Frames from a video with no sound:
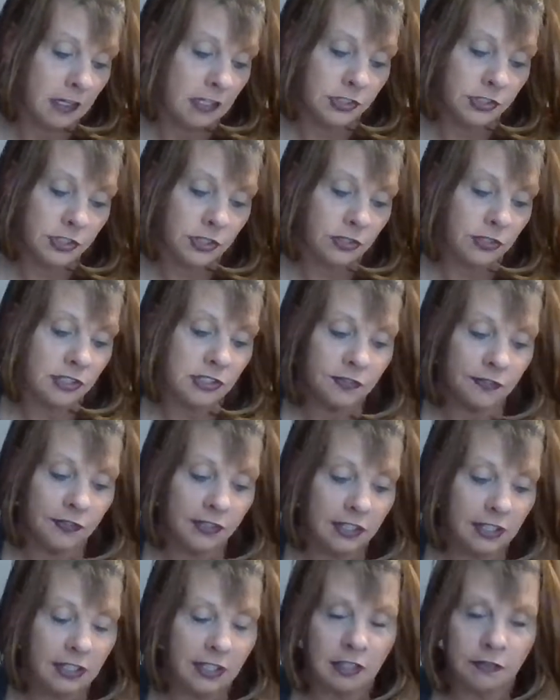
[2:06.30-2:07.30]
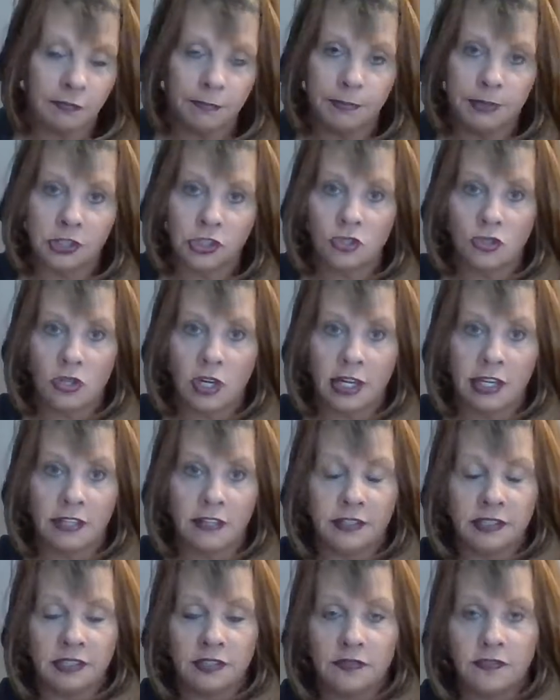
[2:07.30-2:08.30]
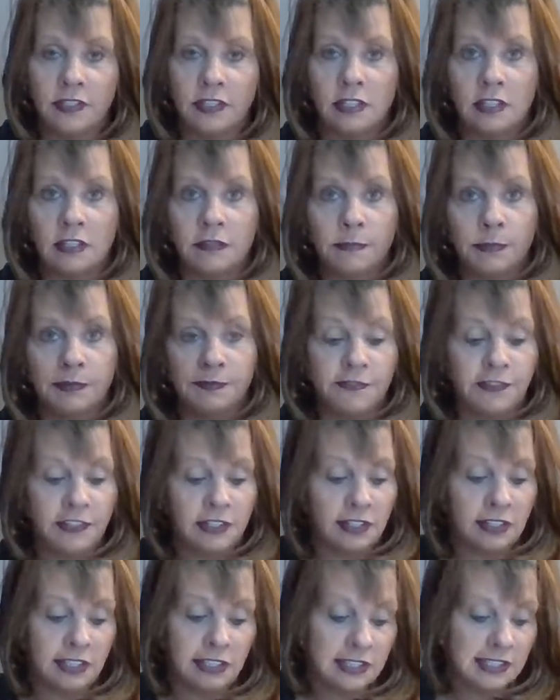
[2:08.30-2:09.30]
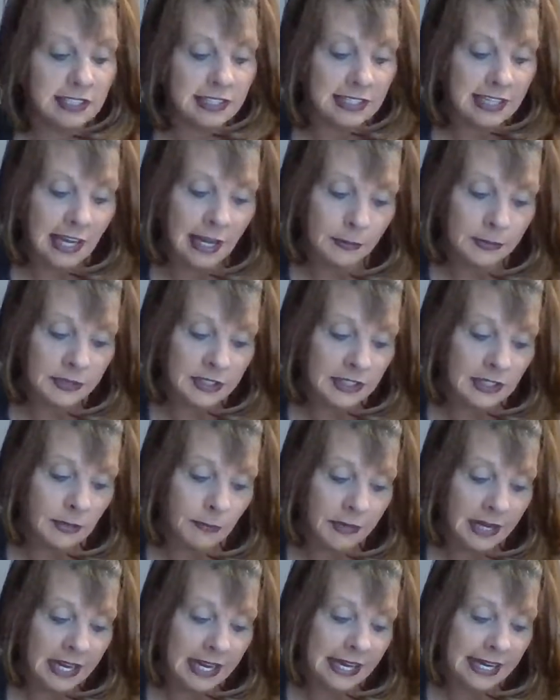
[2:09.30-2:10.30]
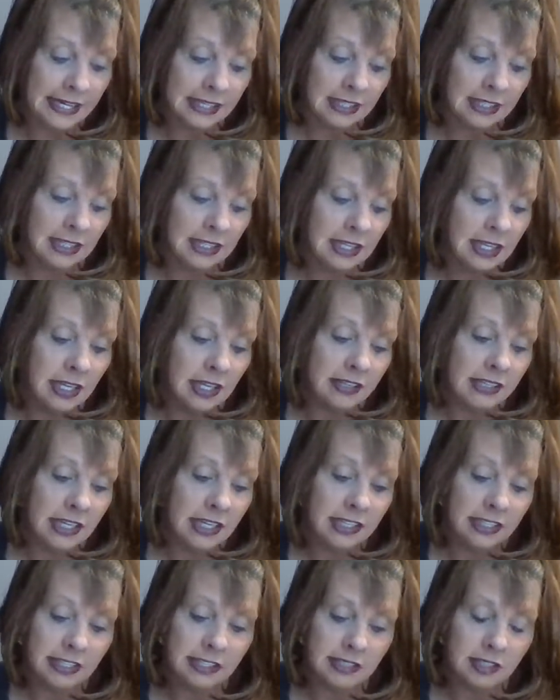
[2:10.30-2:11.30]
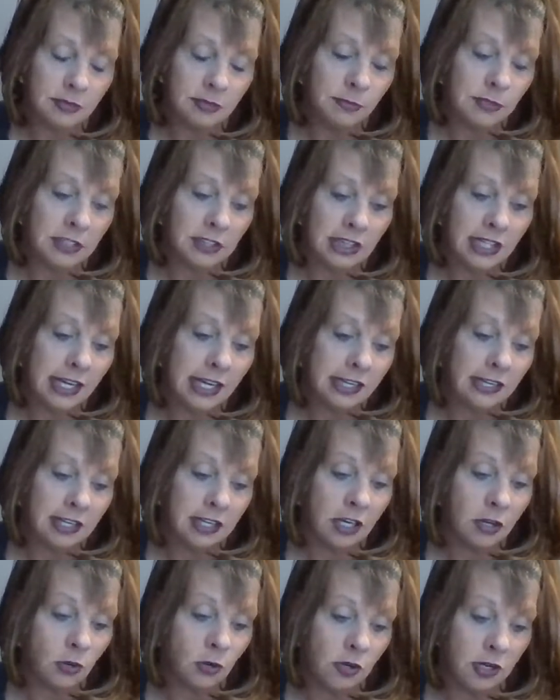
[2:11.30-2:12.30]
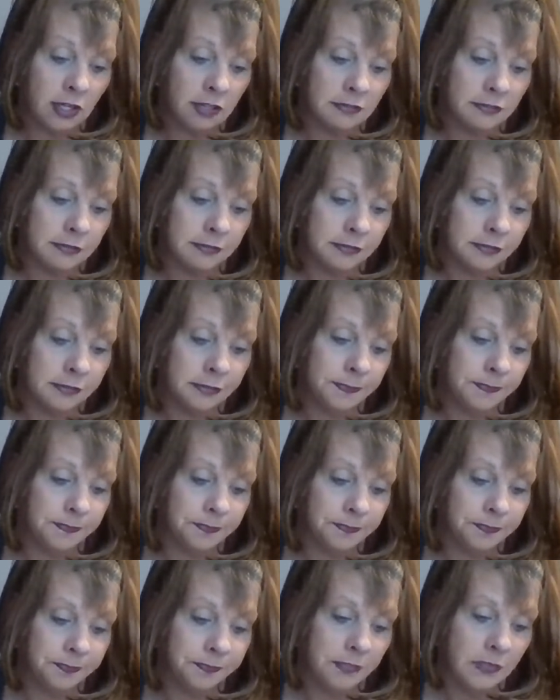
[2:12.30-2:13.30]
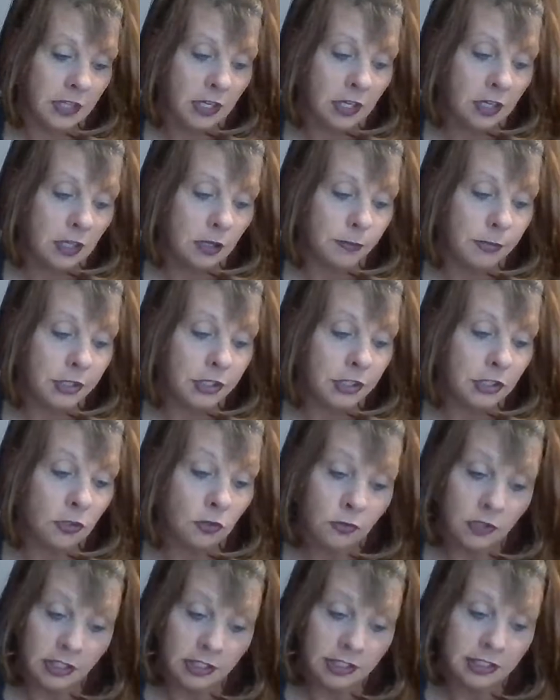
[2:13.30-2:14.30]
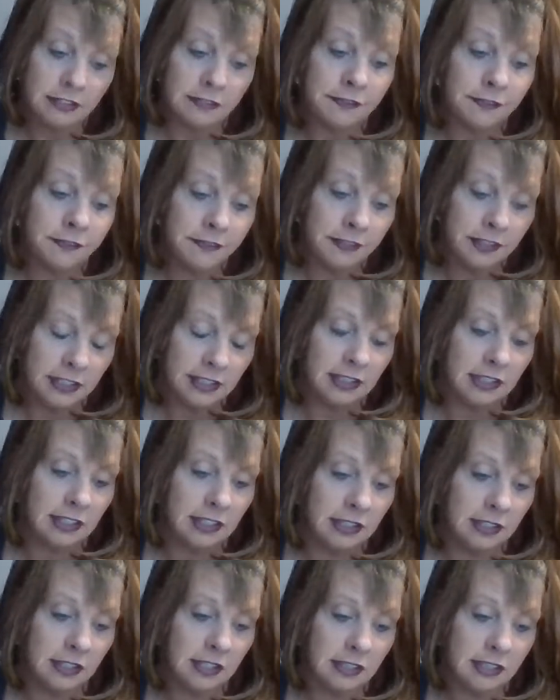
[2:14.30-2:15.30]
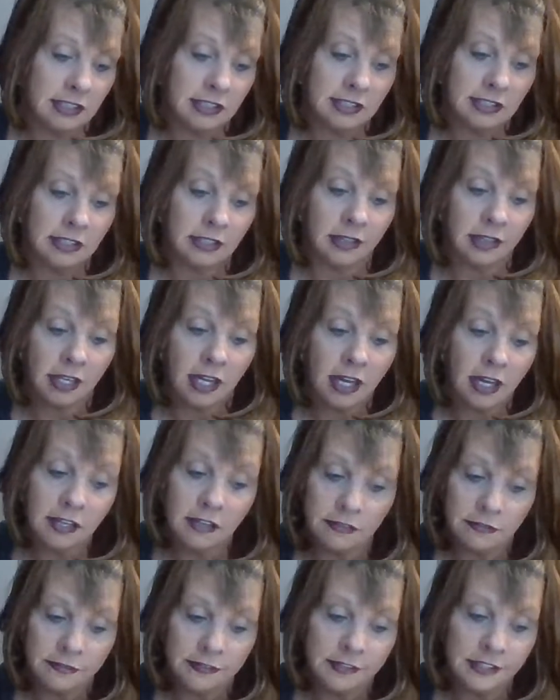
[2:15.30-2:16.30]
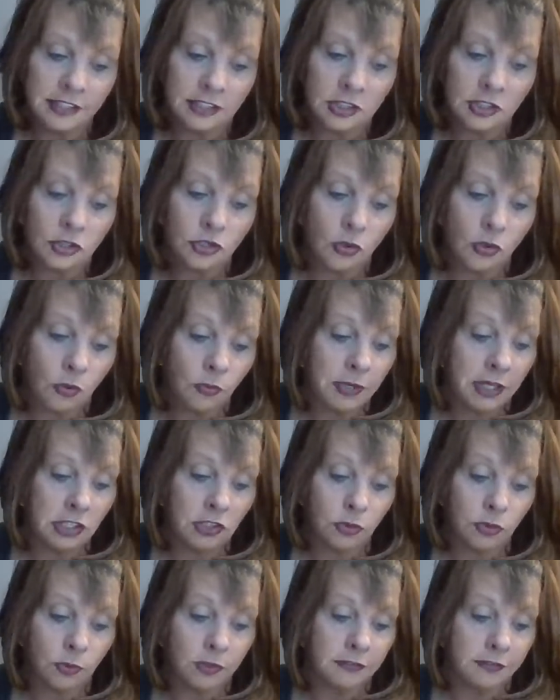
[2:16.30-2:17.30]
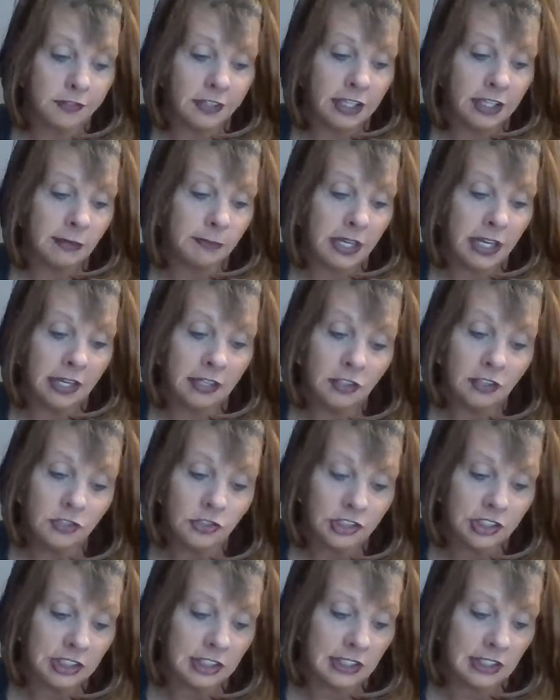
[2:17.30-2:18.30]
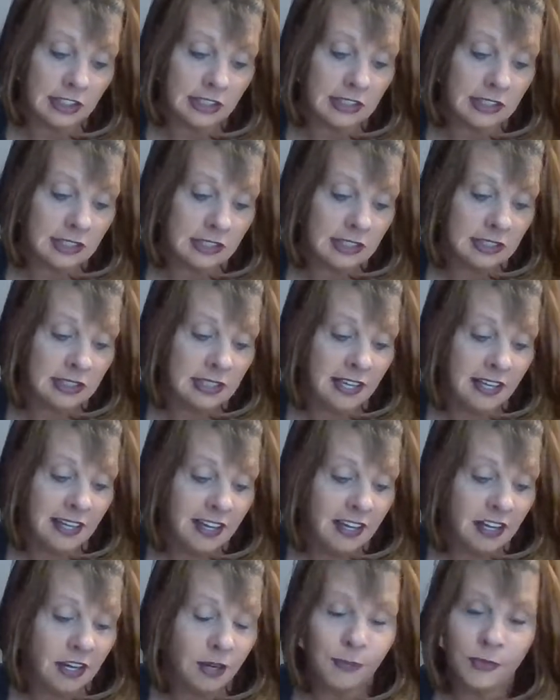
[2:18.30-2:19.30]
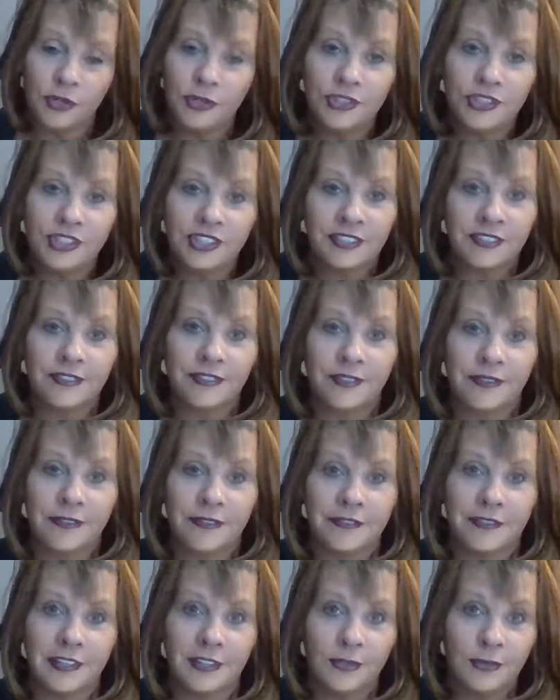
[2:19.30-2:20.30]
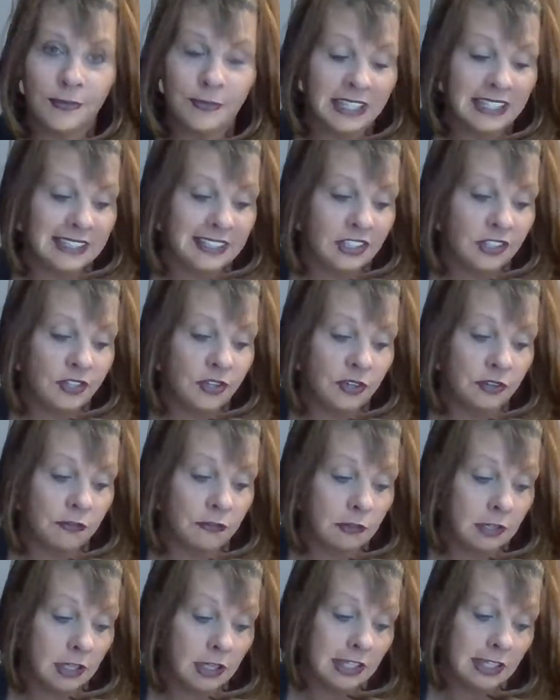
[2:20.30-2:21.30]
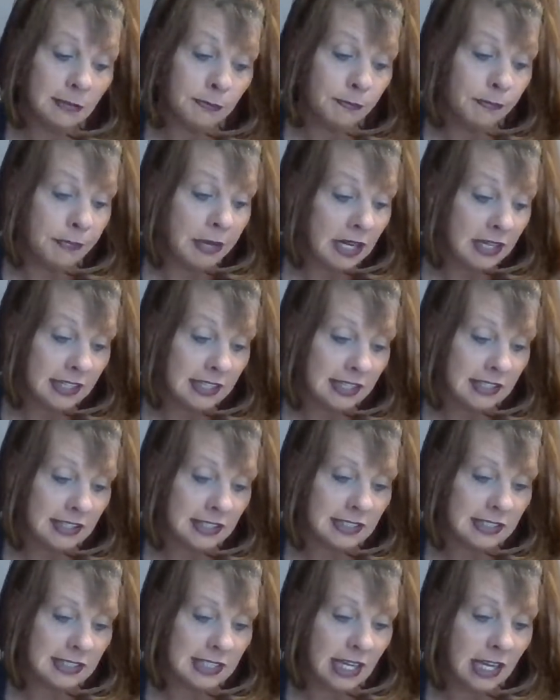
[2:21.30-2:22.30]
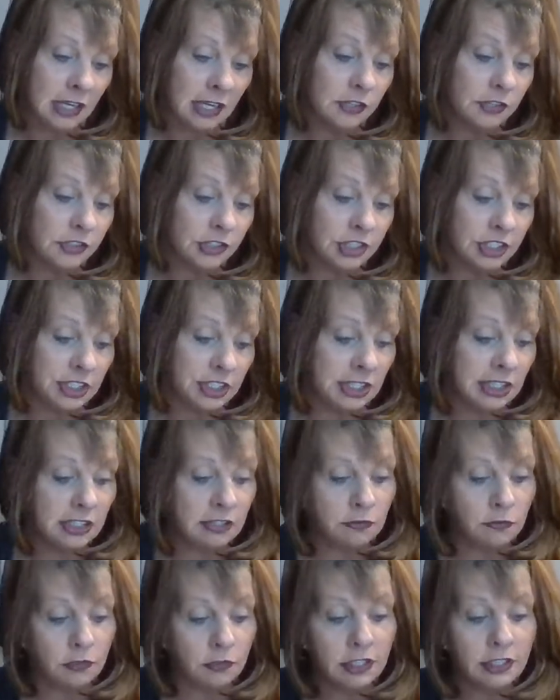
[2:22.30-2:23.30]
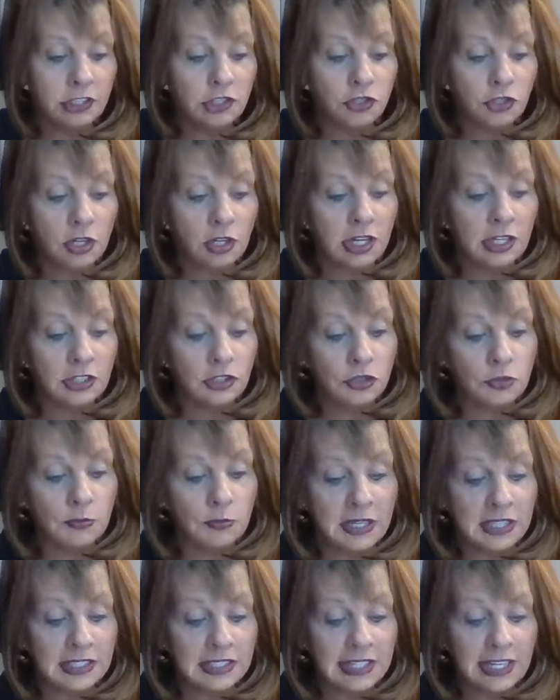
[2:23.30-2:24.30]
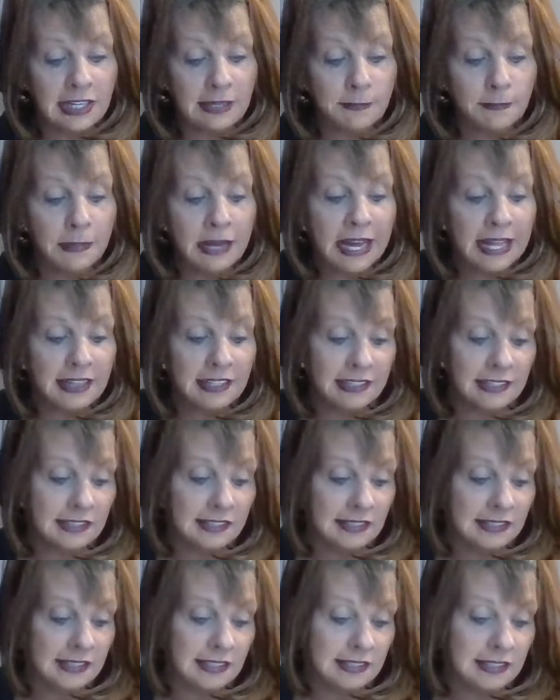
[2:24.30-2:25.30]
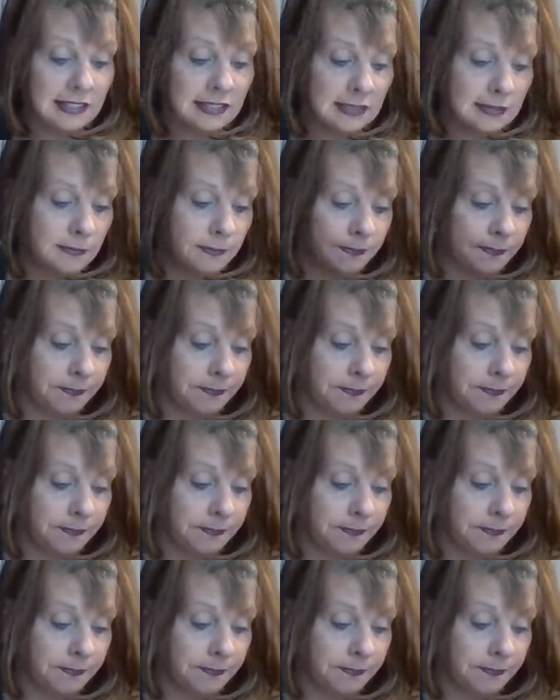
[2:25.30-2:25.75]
So this feeling of betrayal, this feeling of feeling stabbed in the back, that needs to be let go of. But you're really feeling this love, this soulmate twin flame energy, this emotional fulfillment. You're really embodying this energy and really trying to maintain balance.